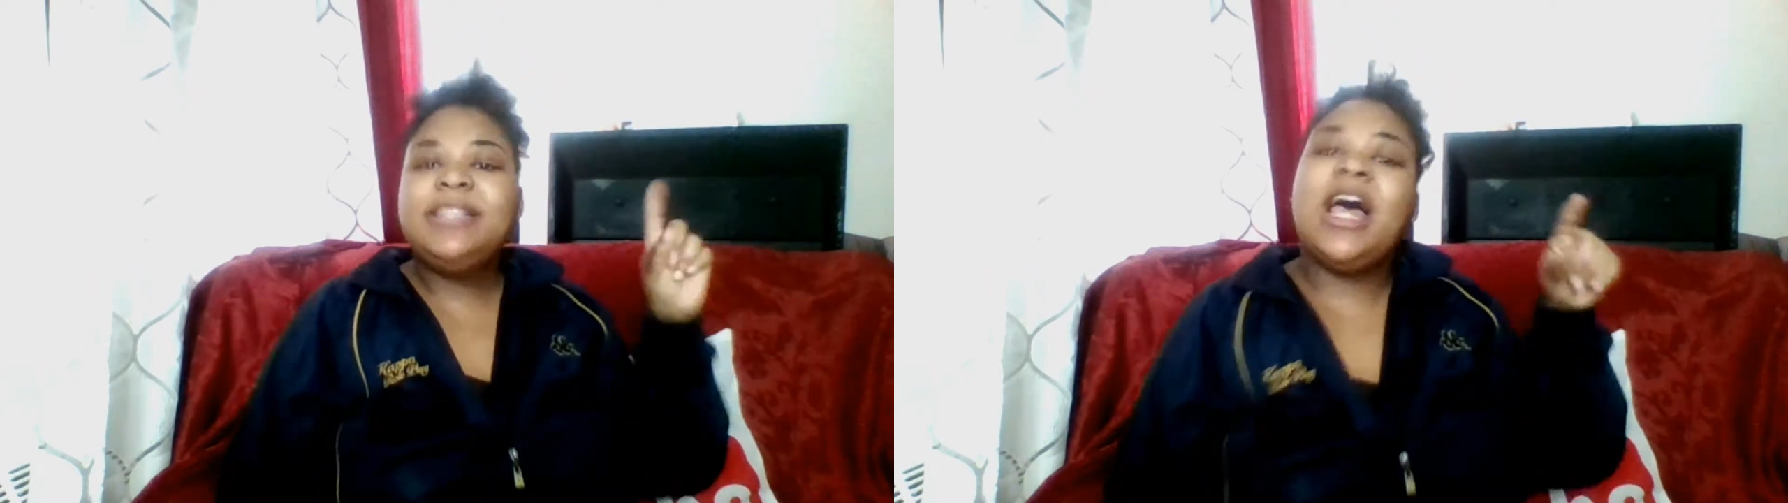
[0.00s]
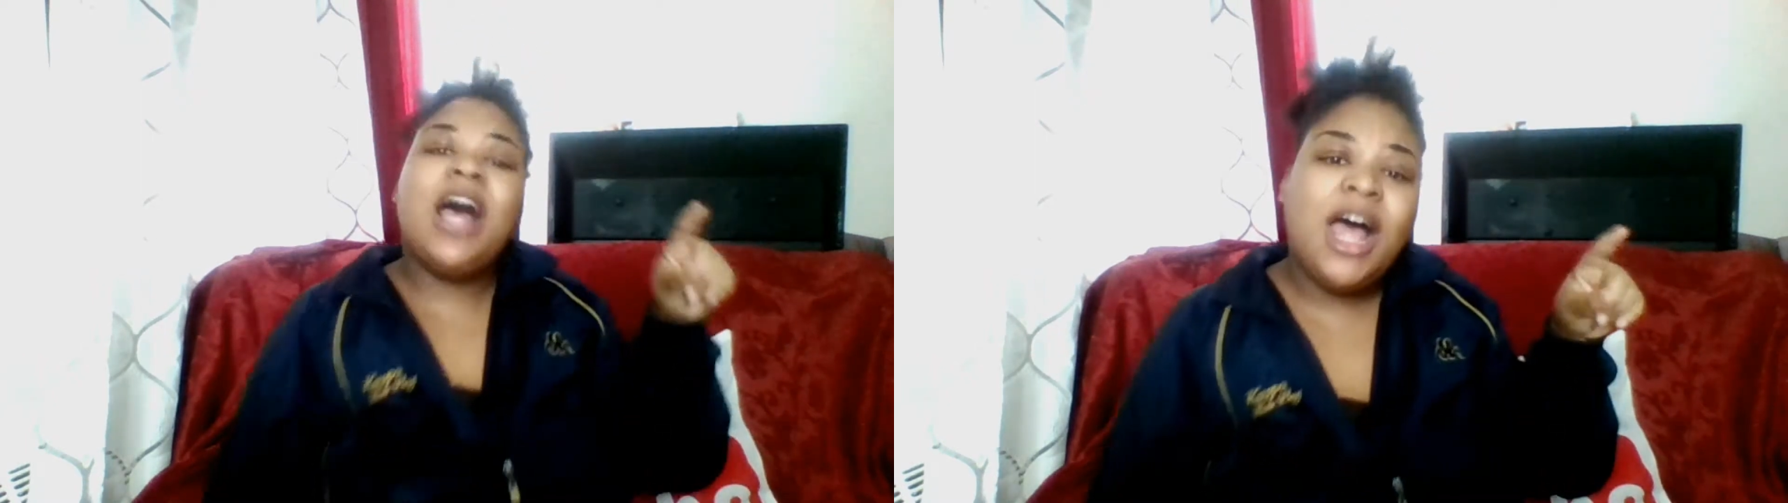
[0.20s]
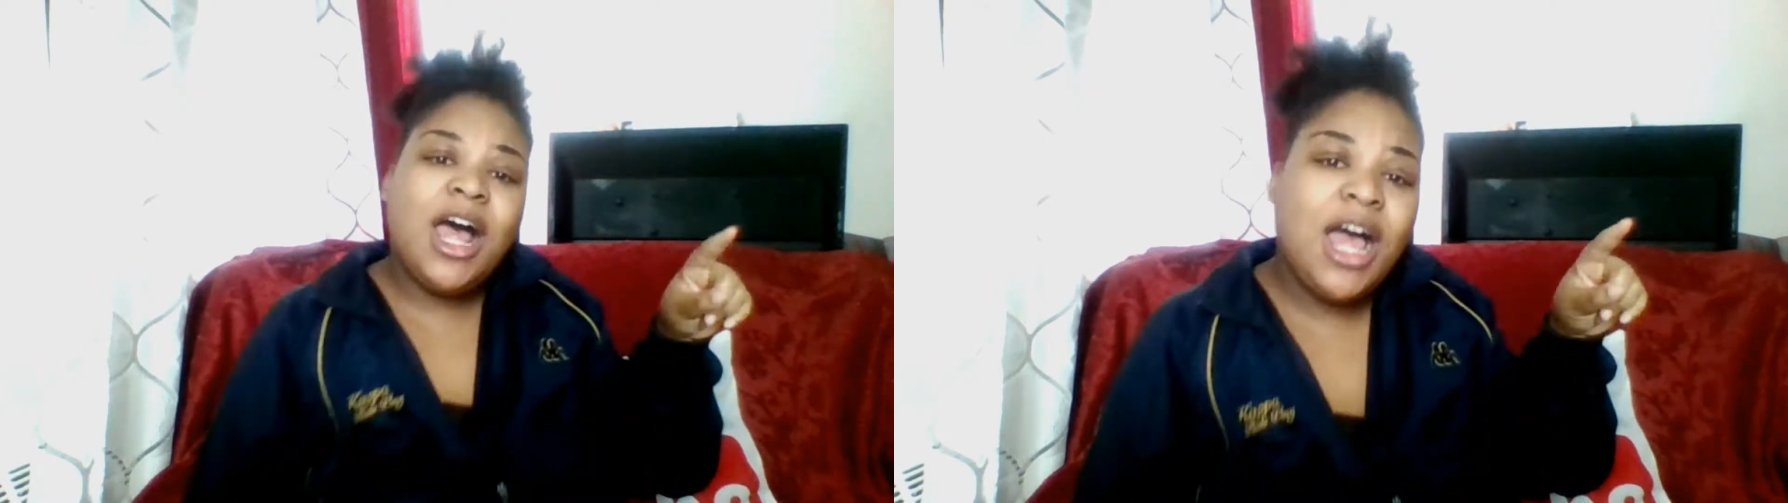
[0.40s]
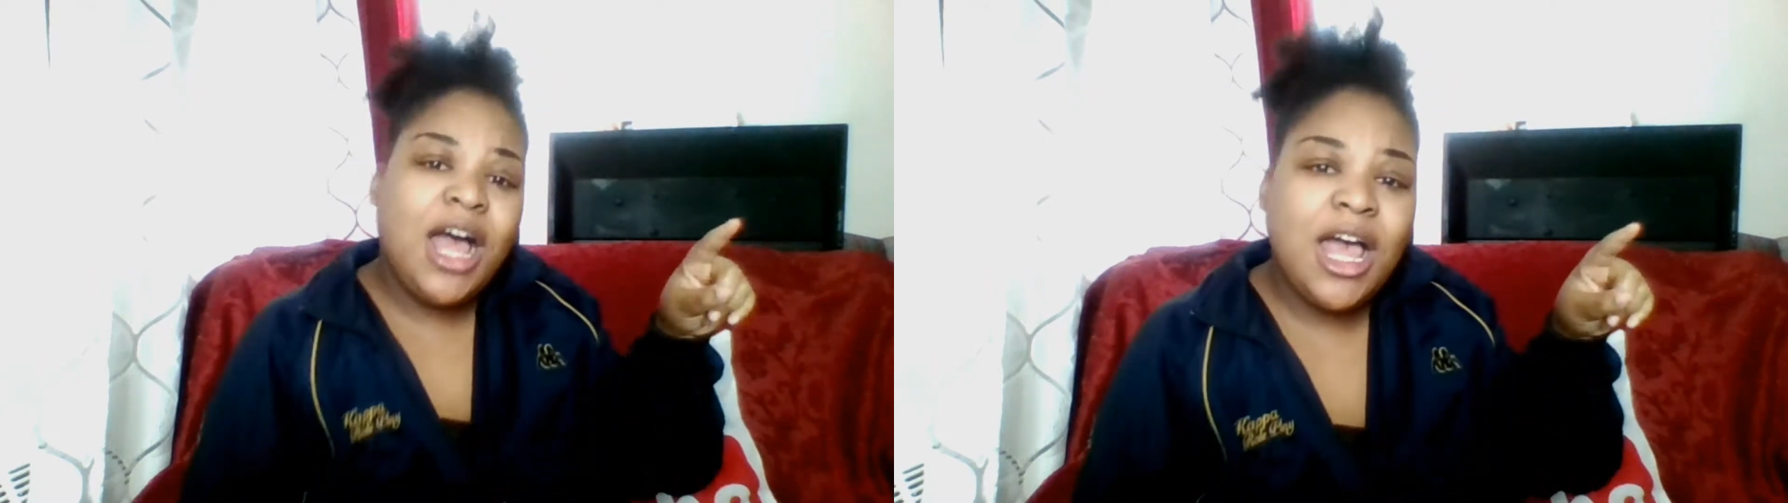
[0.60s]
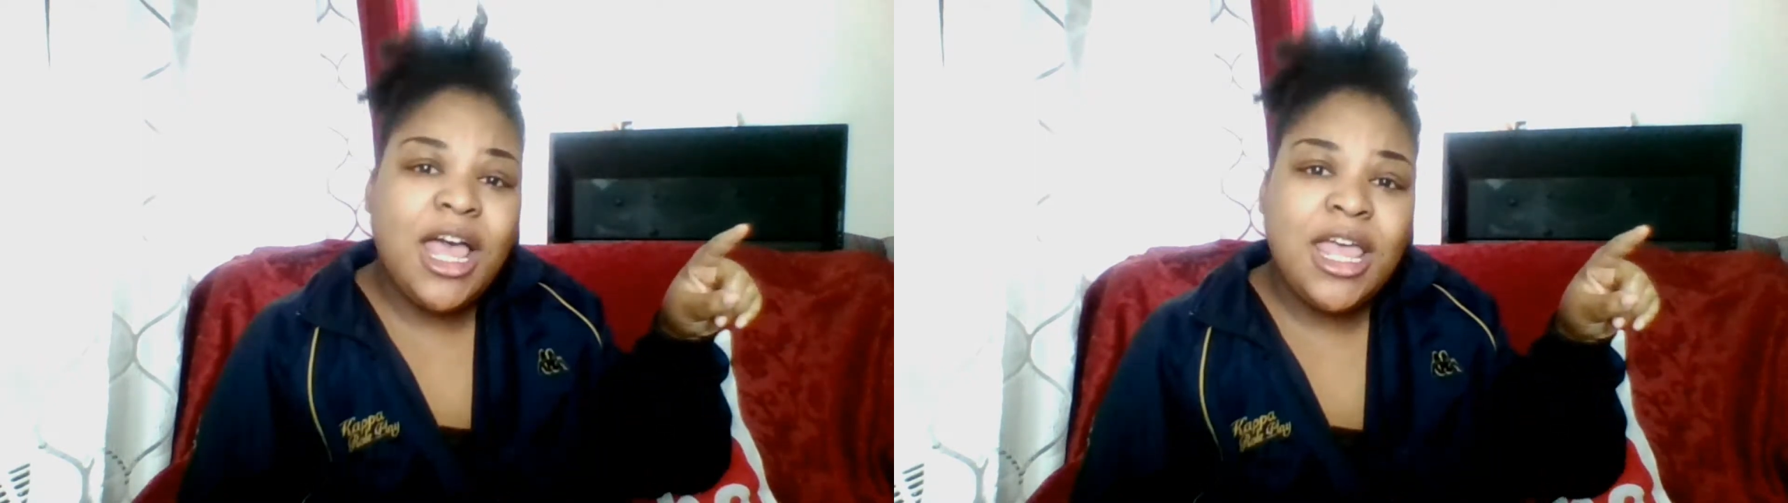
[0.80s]

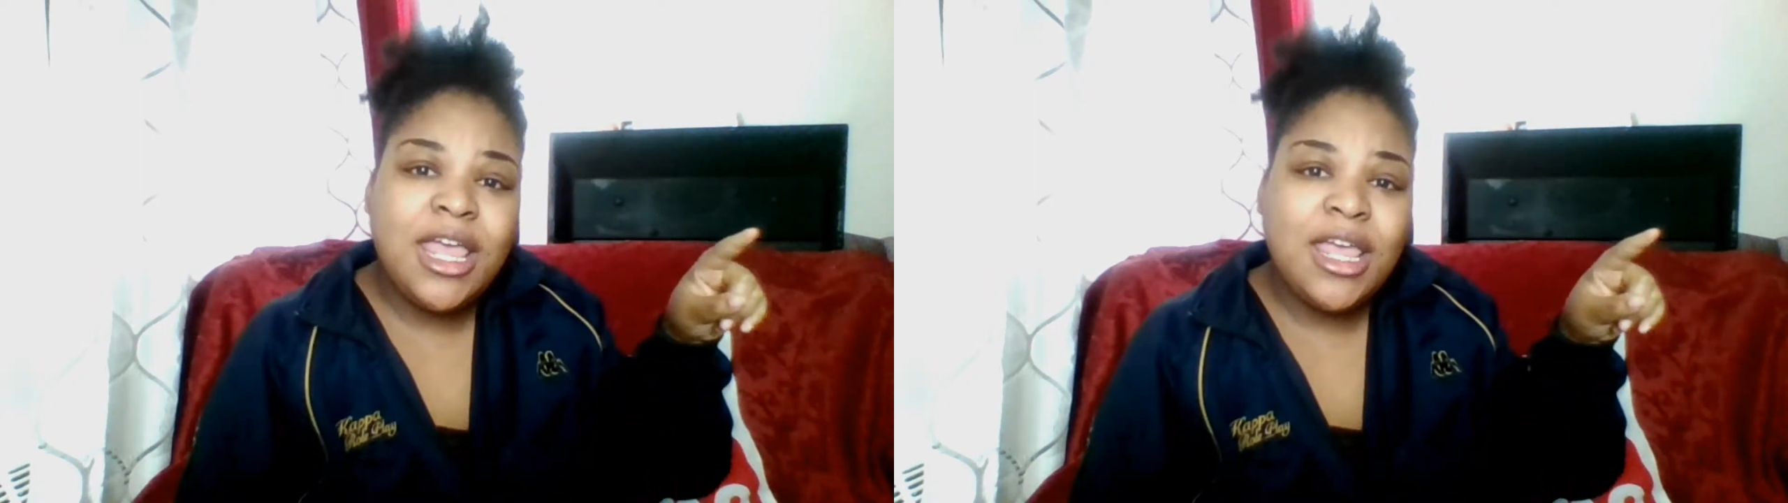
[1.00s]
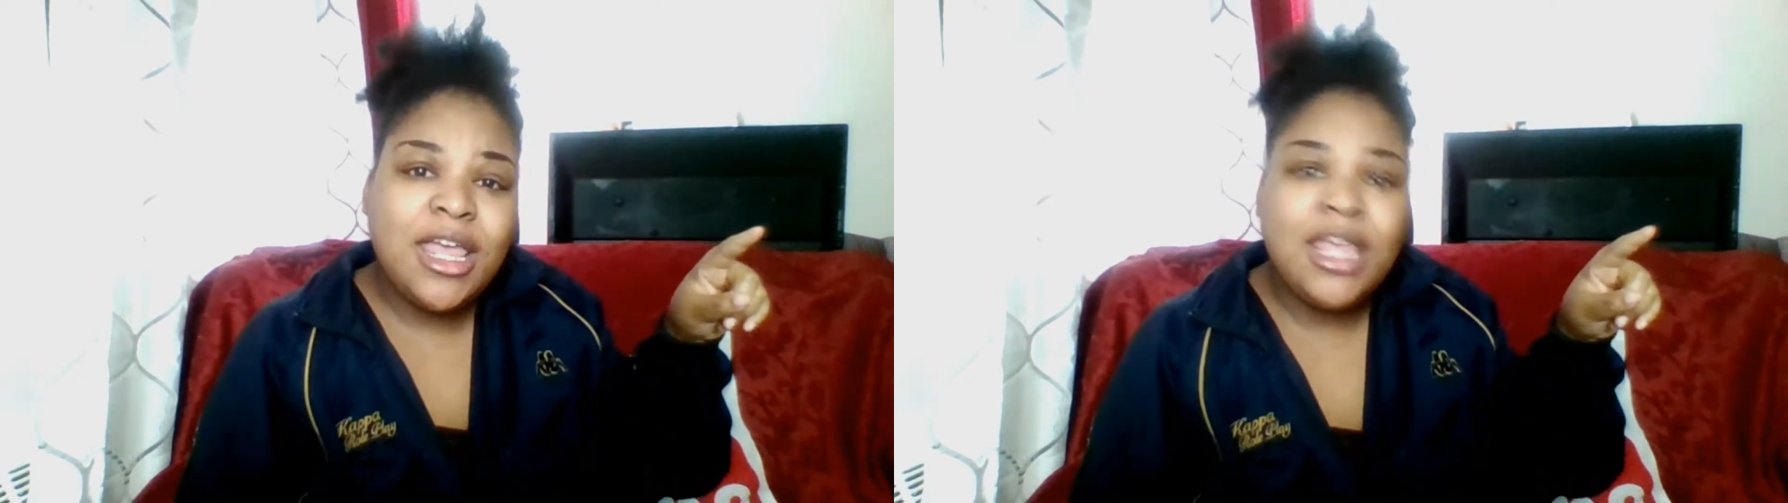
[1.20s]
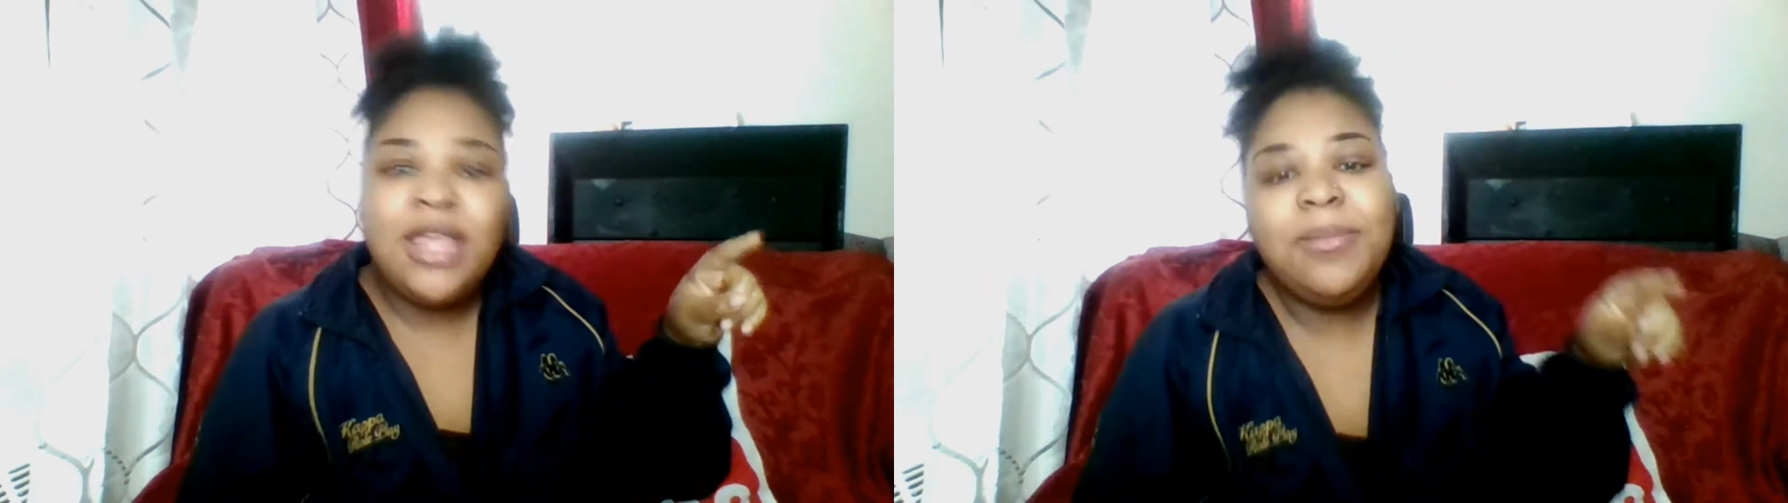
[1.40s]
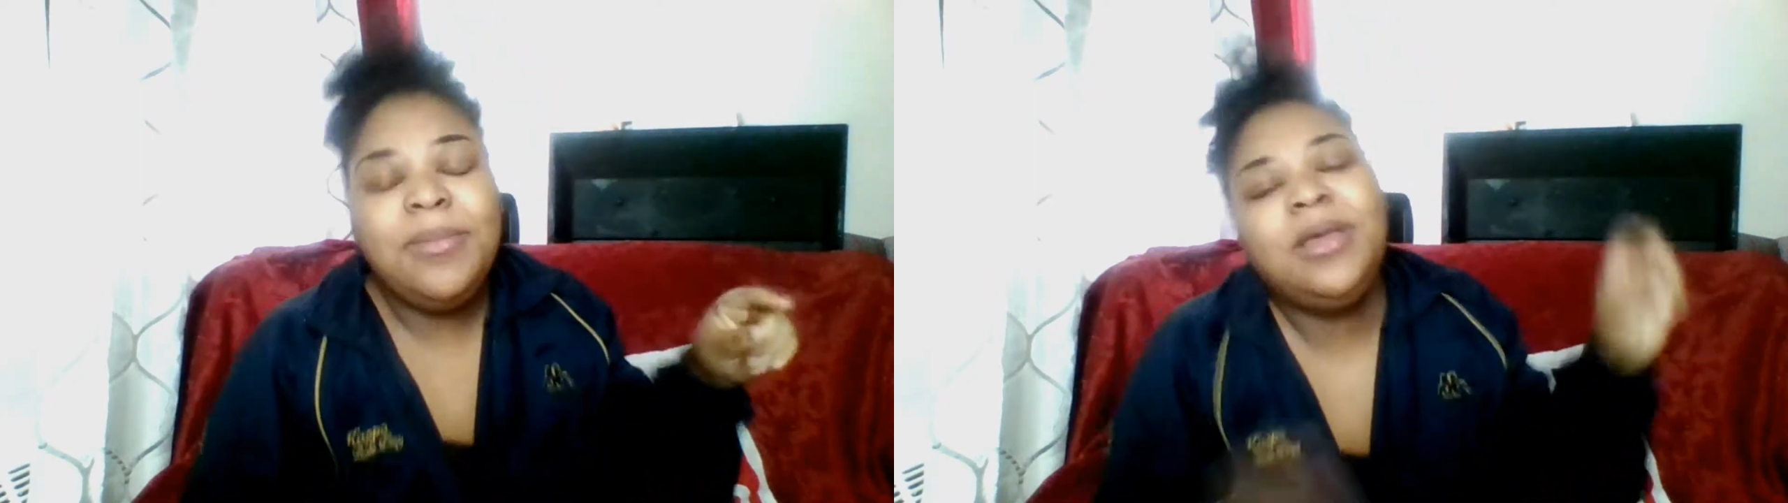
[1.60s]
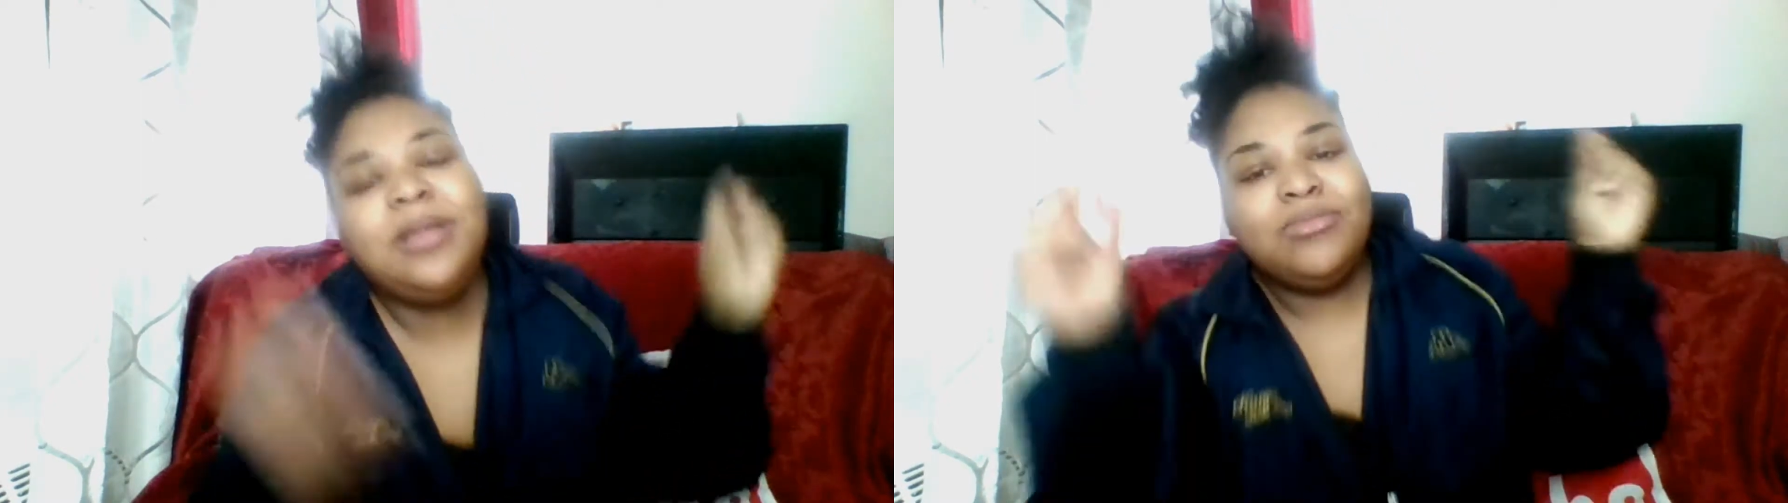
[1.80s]

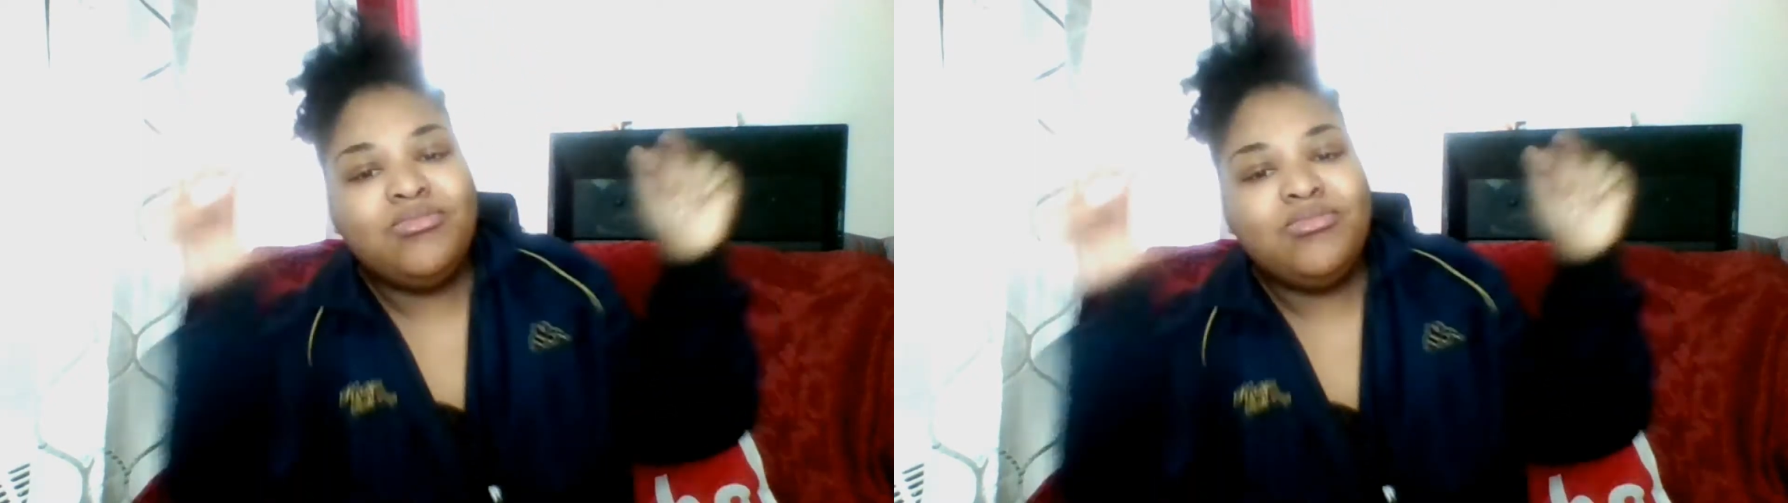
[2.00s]
time.